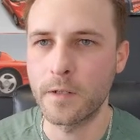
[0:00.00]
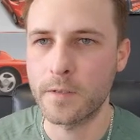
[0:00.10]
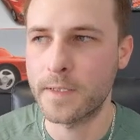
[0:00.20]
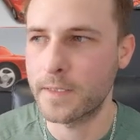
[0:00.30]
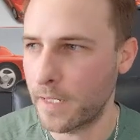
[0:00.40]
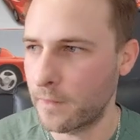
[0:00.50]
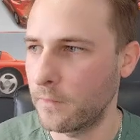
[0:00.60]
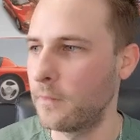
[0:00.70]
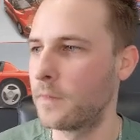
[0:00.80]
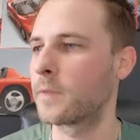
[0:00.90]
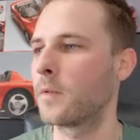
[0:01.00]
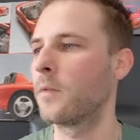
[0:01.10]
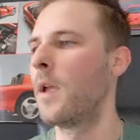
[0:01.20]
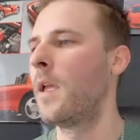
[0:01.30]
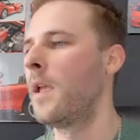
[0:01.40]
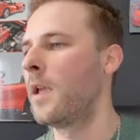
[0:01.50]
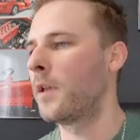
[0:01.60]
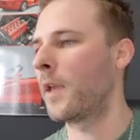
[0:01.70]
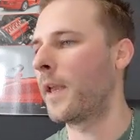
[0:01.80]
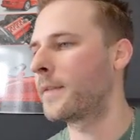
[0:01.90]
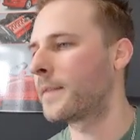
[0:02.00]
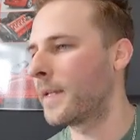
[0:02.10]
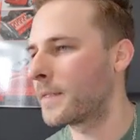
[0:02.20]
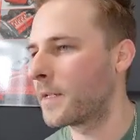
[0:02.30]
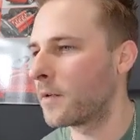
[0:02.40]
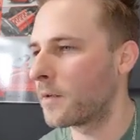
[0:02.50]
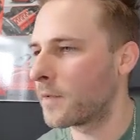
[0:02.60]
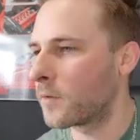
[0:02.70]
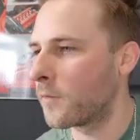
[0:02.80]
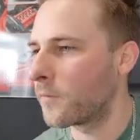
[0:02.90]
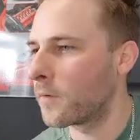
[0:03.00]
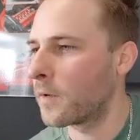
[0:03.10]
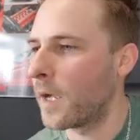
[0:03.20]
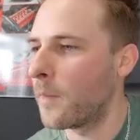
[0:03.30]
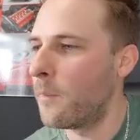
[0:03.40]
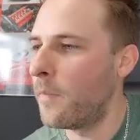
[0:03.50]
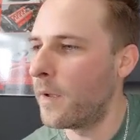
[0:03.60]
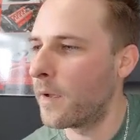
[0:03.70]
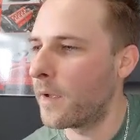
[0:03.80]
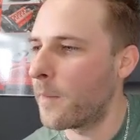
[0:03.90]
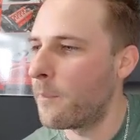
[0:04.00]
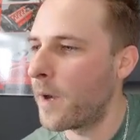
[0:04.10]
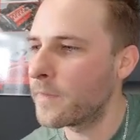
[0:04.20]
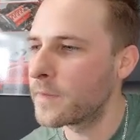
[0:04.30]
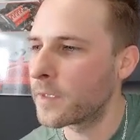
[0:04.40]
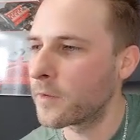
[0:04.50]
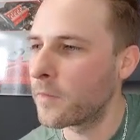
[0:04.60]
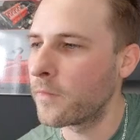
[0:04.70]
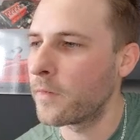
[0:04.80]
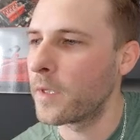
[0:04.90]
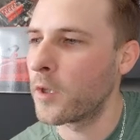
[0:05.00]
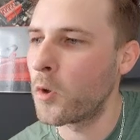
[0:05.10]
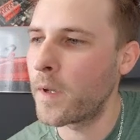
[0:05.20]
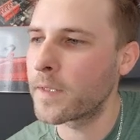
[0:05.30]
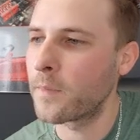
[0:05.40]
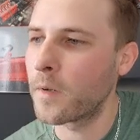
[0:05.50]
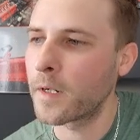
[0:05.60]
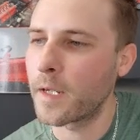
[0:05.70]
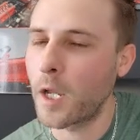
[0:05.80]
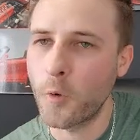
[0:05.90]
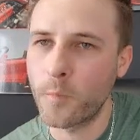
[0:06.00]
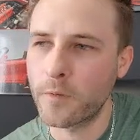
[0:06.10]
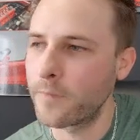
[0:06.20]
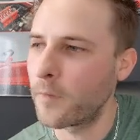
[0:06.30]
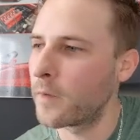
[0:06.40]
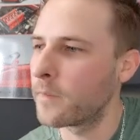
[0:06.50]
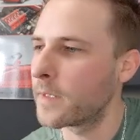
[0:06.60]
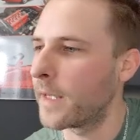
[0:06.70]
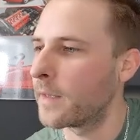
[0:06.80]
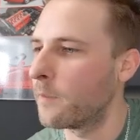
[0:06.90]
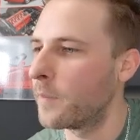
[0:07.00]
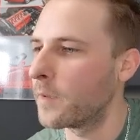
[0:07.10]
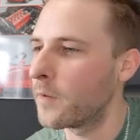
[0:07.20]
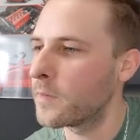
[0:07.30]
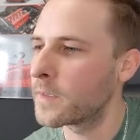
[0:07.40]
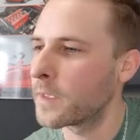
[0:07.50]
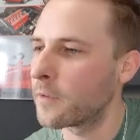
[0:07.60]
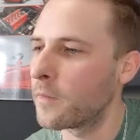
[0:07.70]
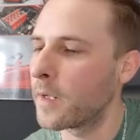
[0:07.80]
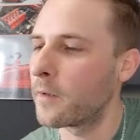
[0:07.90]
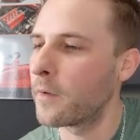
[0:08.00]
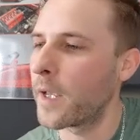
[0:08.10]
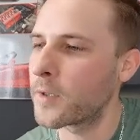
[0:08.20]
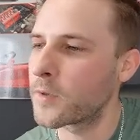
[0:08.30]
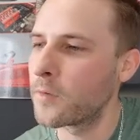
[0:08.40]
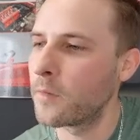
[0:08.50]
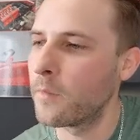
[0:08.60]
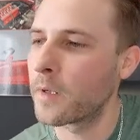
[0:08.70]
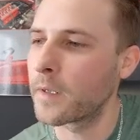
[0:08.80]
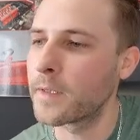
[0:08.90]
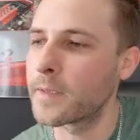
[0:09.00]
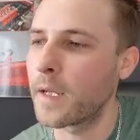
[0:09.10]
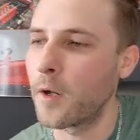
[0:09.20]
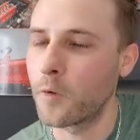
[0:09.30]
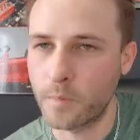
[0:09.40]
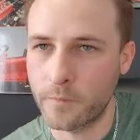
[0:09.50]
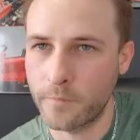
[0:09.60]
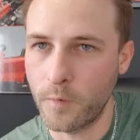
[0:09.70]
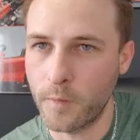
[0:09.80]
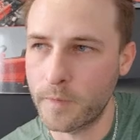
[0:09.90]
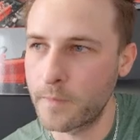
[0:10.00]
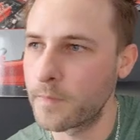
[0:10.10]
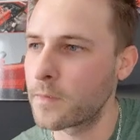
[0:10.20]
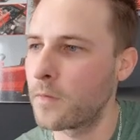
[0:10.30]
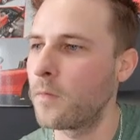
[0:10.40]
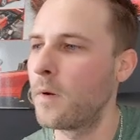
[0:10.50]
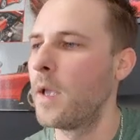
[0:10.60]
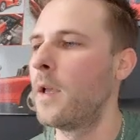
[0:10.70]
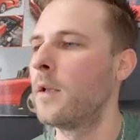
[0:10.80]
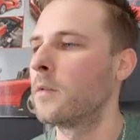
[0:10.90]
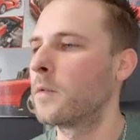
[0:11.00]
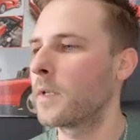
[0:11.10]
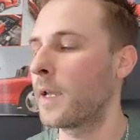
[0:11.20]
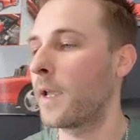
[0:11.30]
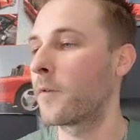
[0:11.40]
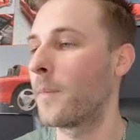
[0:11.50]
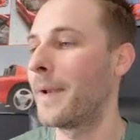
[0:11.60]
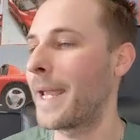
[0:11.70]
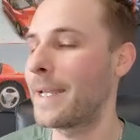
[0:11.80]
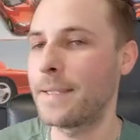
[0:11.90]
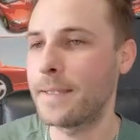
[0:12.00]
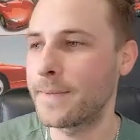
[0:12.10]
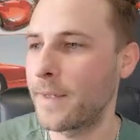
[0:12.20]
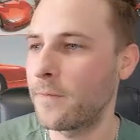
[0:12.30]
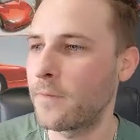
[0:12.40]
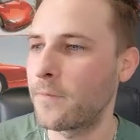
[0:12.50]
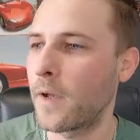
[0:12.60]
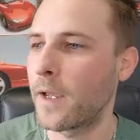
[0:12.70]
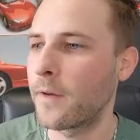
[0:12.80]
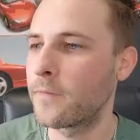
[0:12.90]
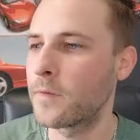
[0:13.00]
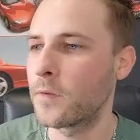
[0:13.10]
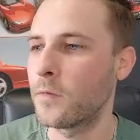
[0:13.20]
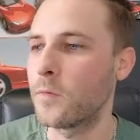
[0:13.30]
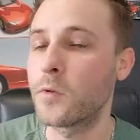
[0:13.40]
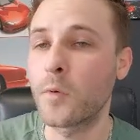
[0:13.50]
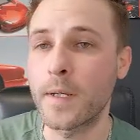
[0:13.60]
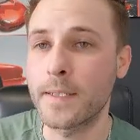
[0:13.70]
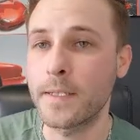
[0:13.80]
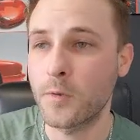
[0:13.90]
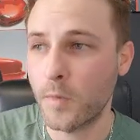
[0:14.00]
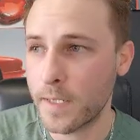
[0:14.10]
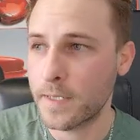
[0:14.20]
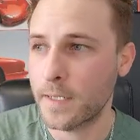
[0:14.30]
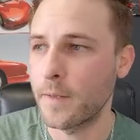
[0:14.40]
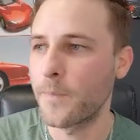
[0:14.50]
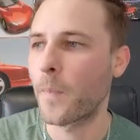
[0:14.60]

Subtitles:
cycle. So it says here, so for above zero, the U.S. market outperformed, and the below zero international markets outperformed. So looking from 1975 to 2020,